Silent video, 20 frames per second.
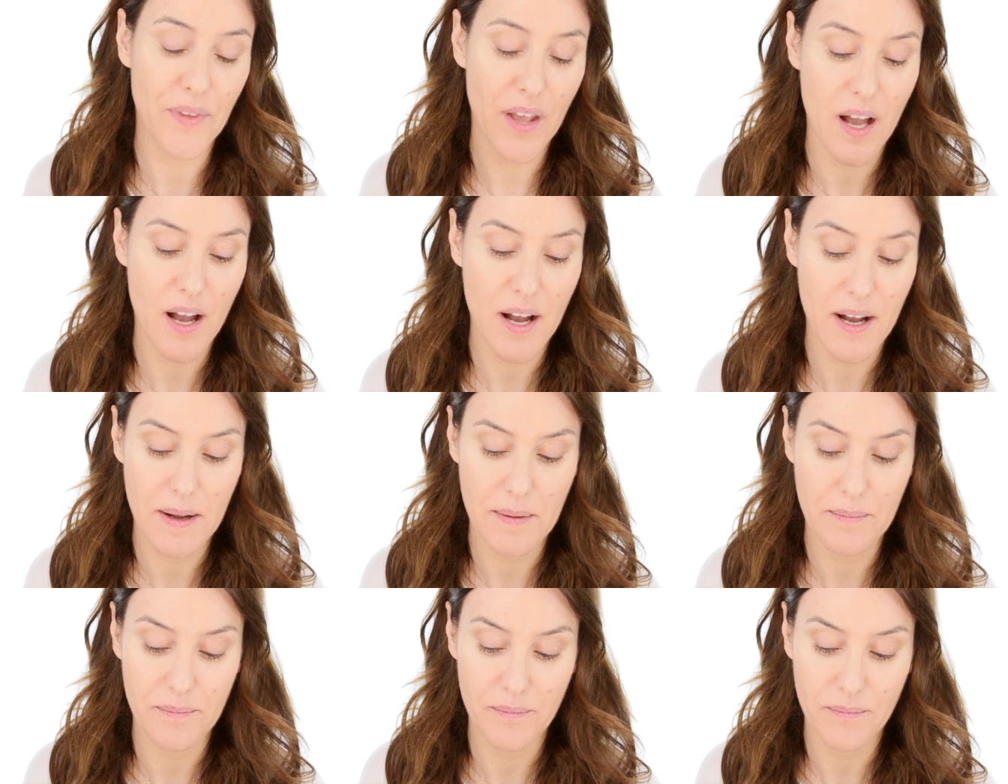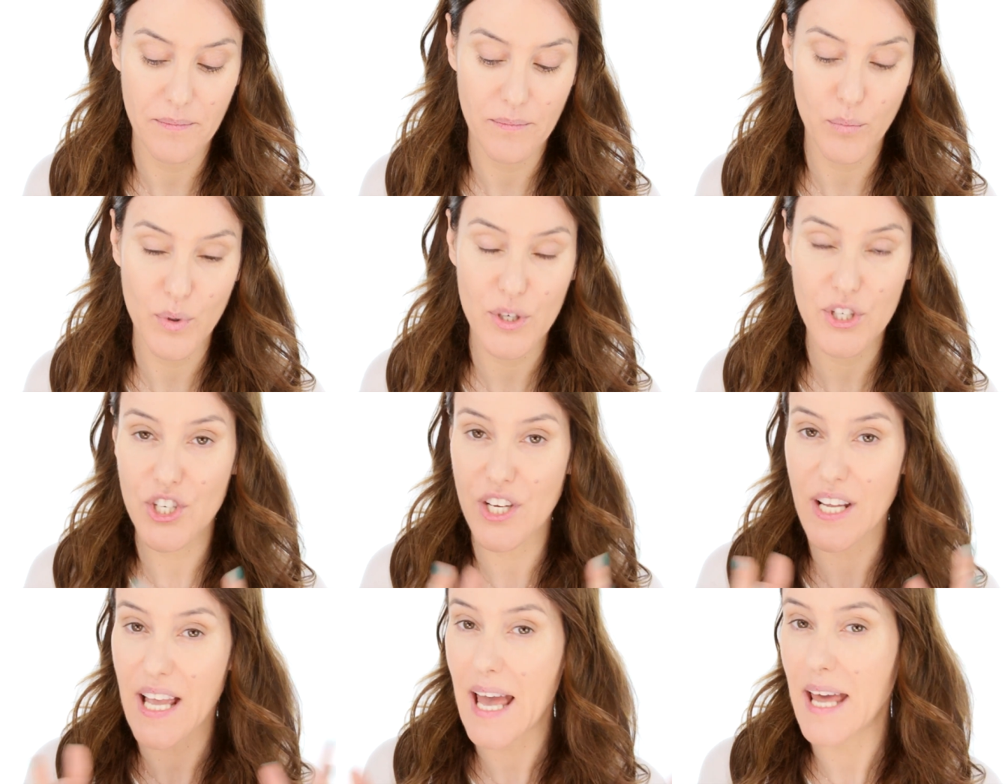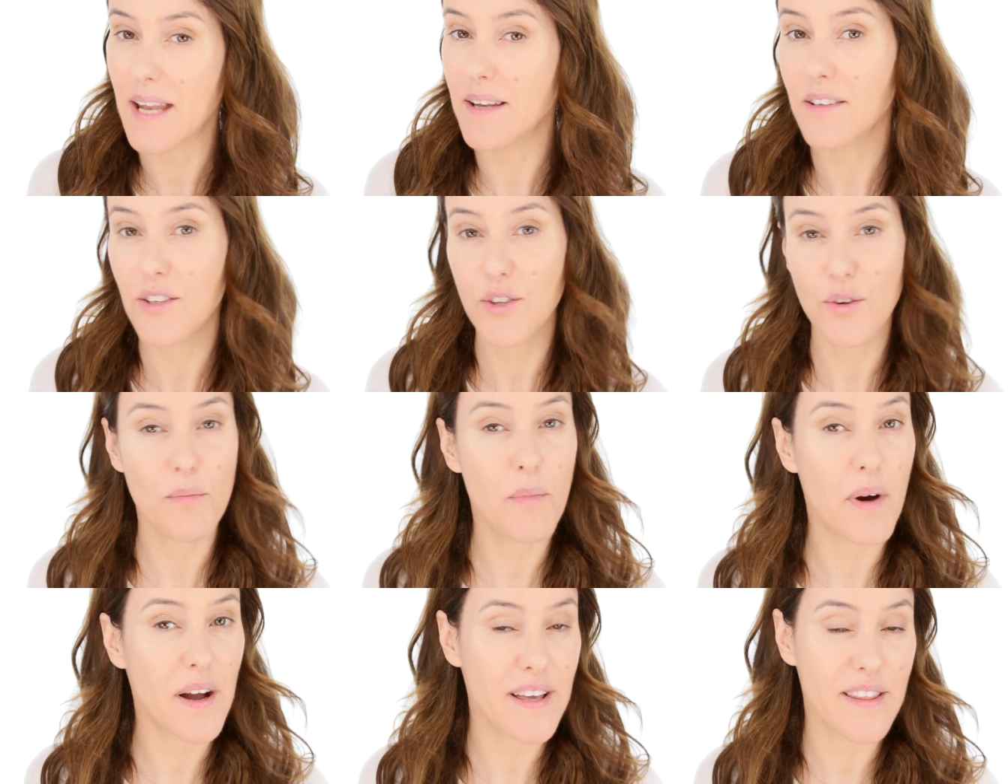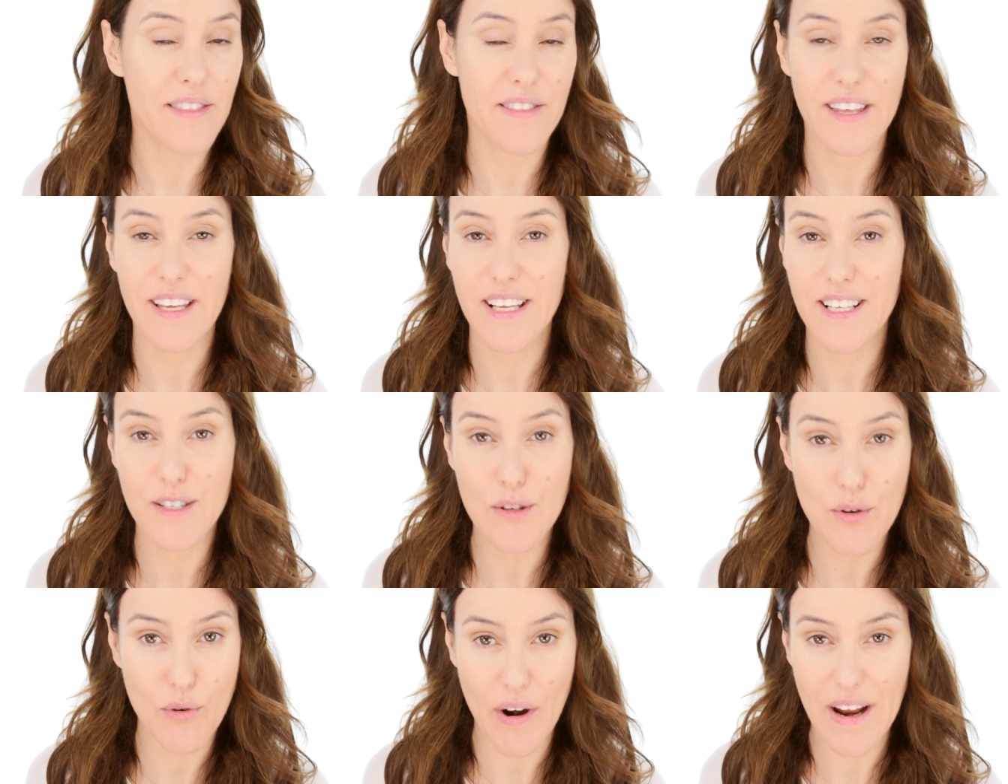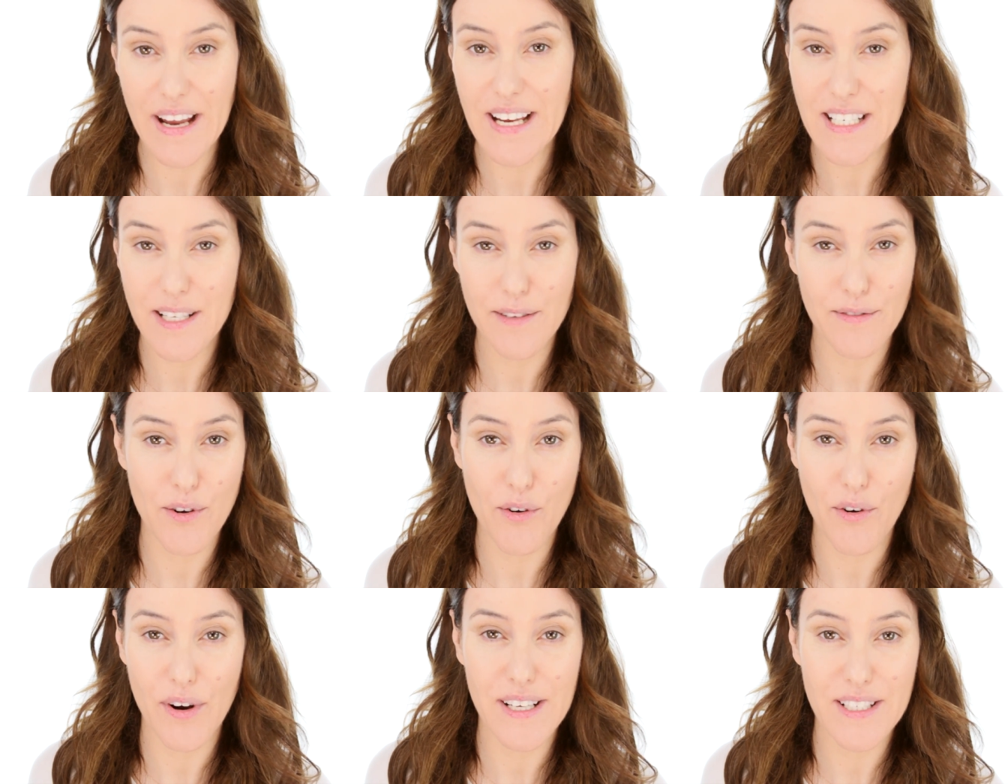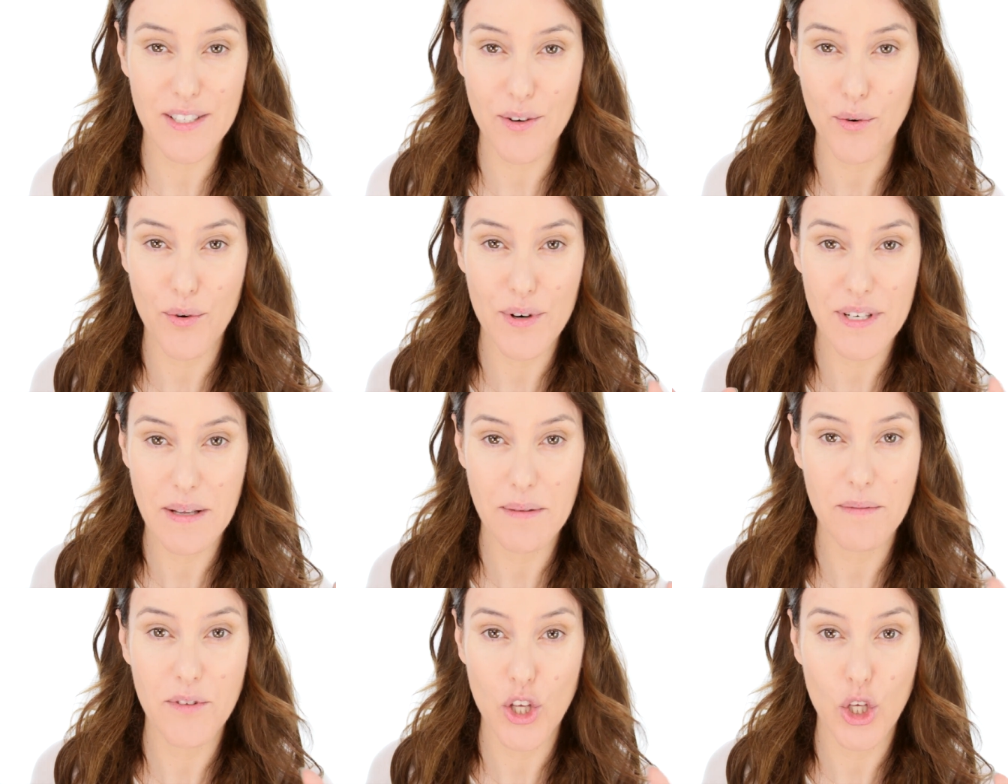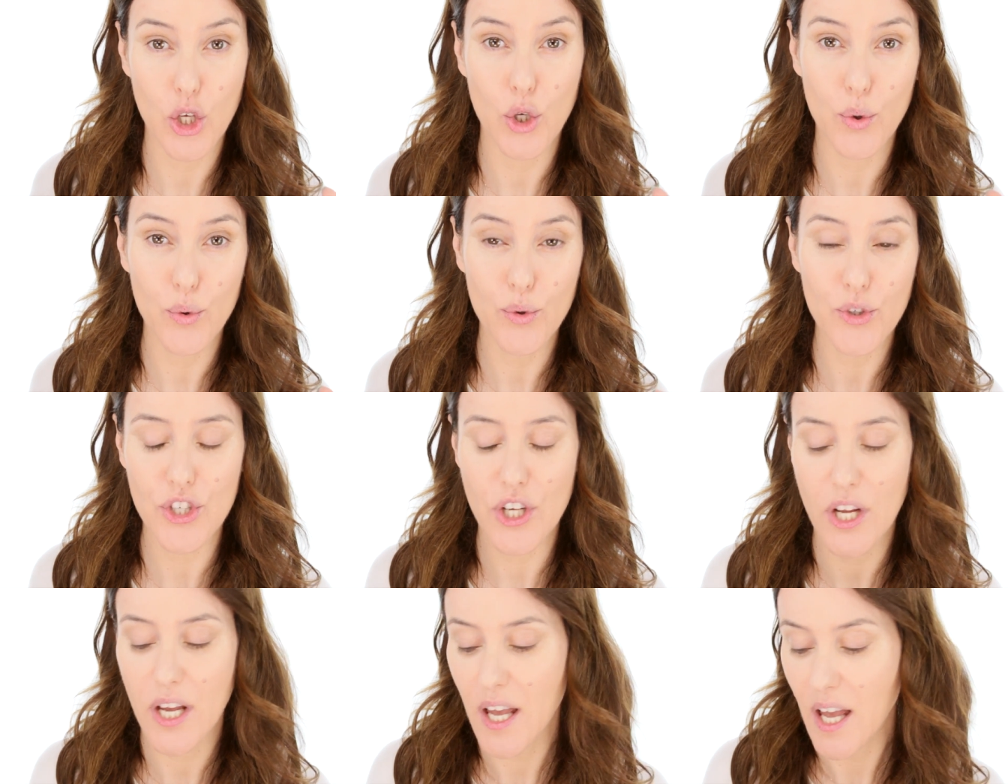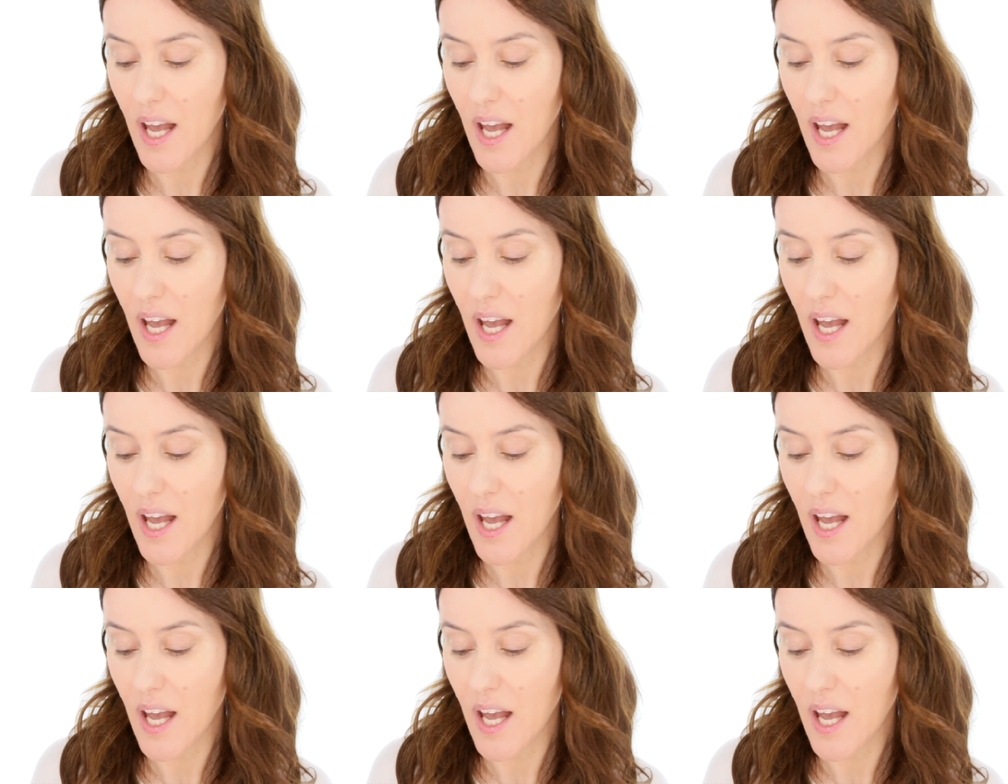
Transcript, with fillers: Um, which again you might think is great if your eyes are already huge.